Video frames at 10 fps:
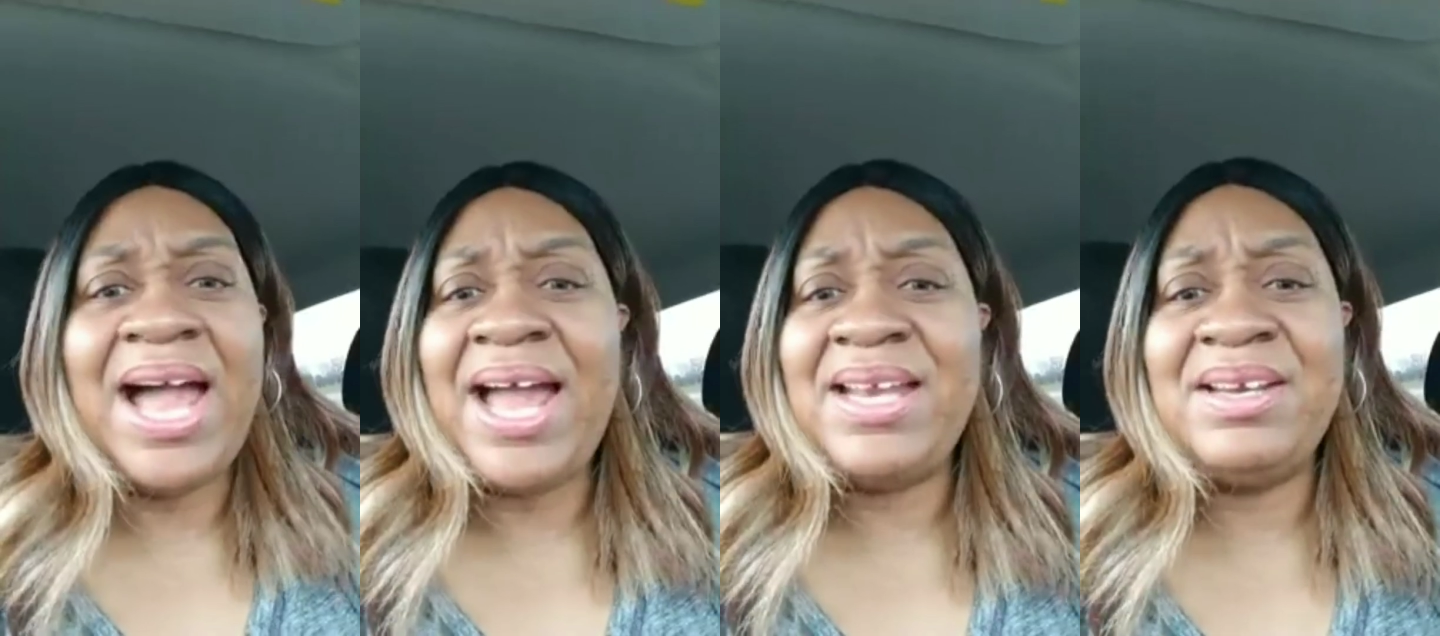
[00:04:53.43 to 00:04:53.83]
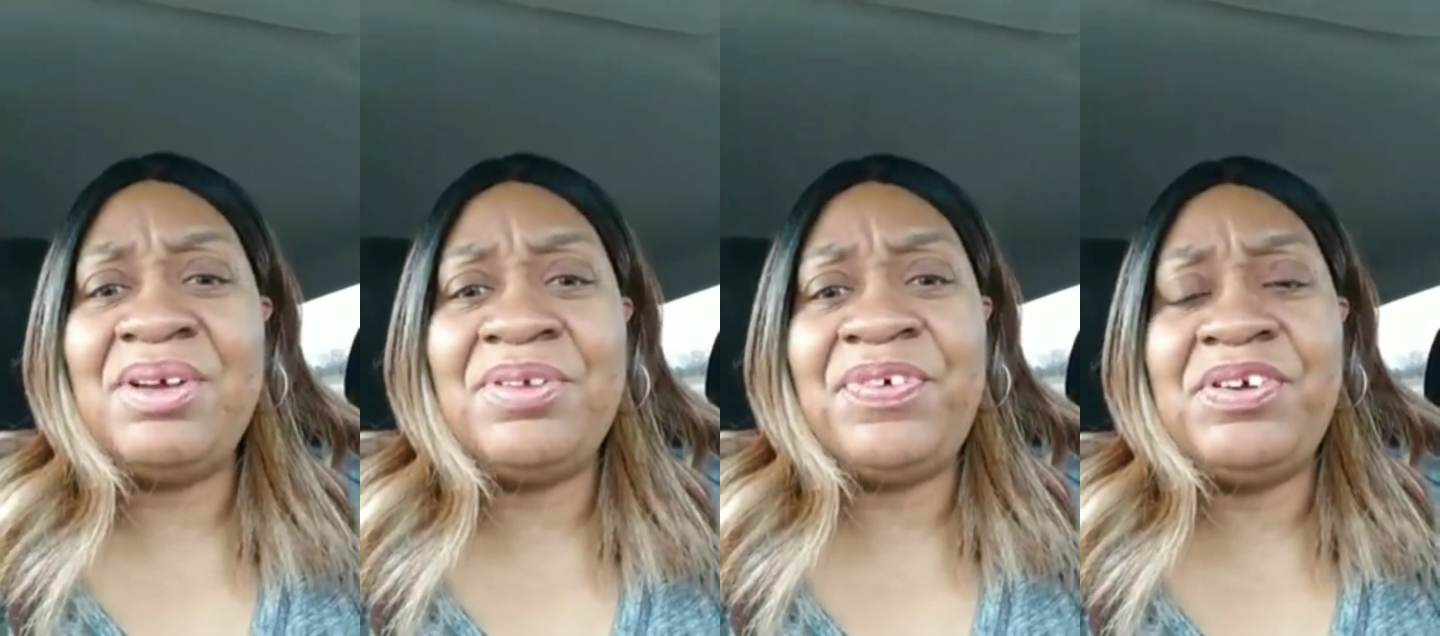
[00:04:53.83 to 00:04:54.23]
I didn't
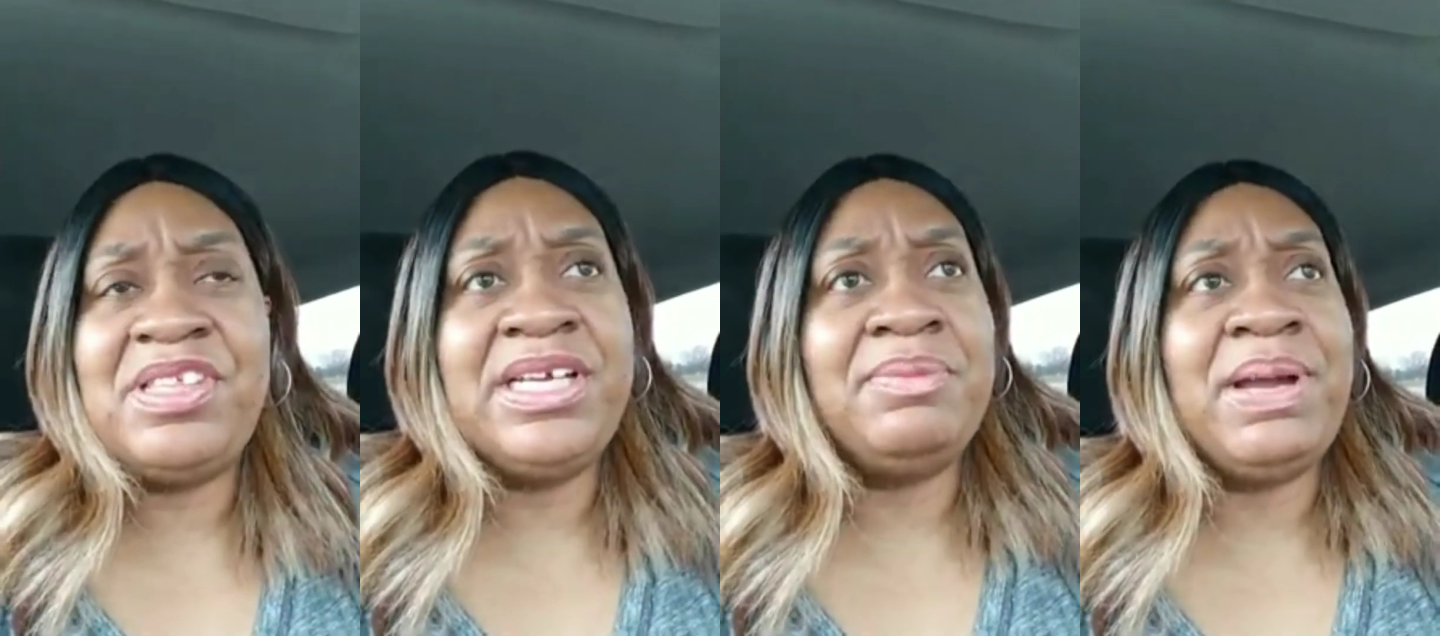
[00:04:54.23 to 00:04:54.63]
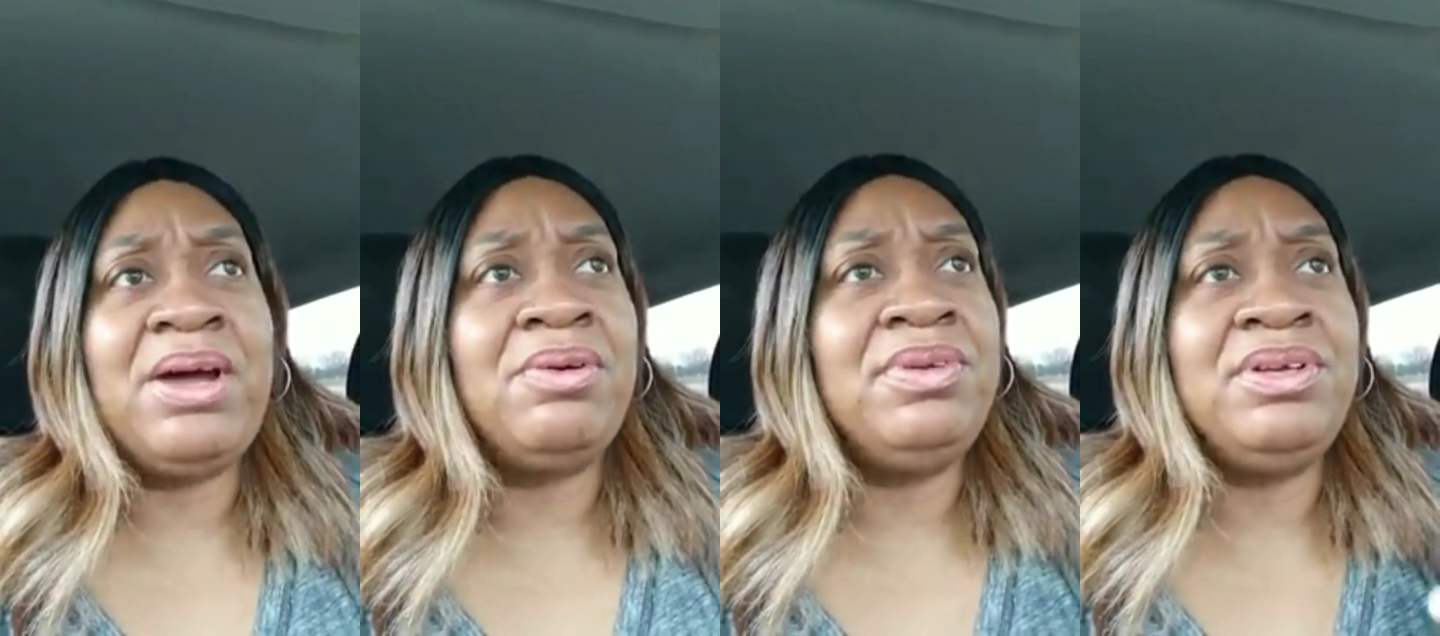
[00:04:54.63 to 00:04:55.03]
know the first thing
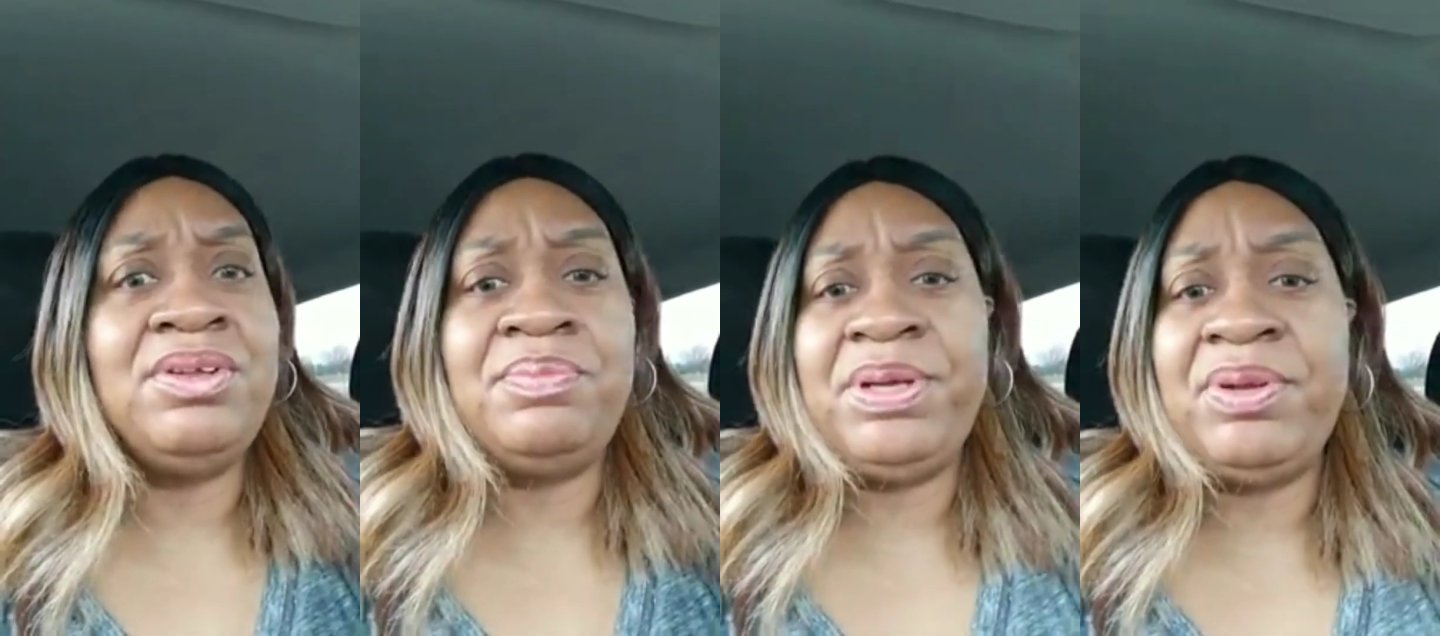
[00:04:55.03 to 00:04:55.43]
about, the